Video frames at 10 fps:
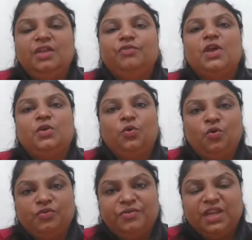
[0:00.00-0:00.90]
If you're
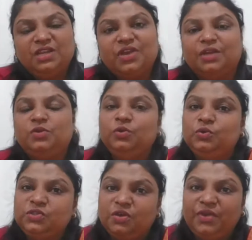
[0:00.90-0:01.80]
overweight, try to
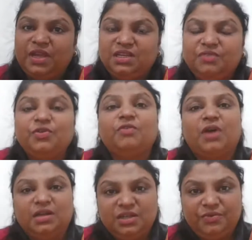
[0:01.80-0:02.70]
lose your weight. If
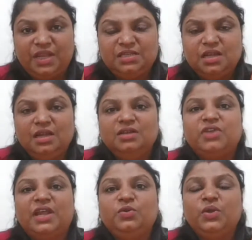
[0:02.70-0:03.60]
you're underweight,
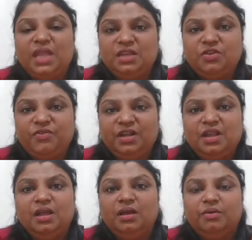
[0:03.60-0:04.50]
try to gain your
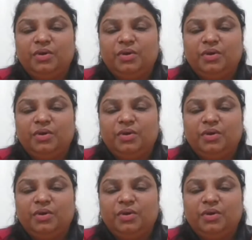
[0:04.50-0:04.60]
weight.